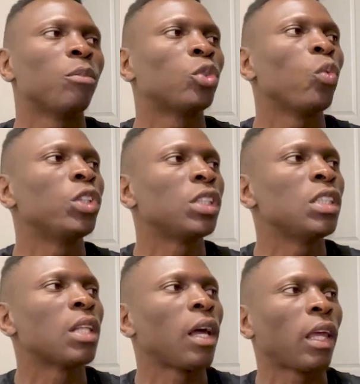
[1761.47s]
So which is
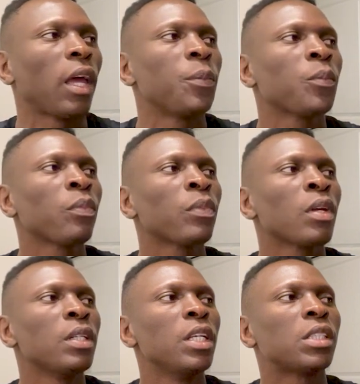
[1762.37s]
like
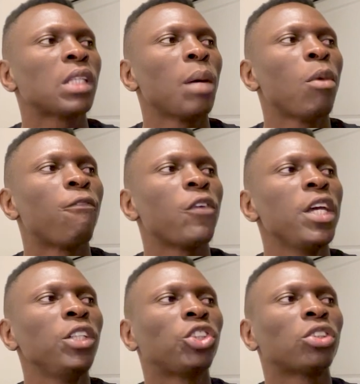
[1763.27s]
the sum of
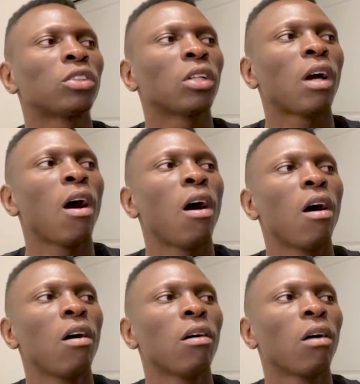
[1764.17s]
each car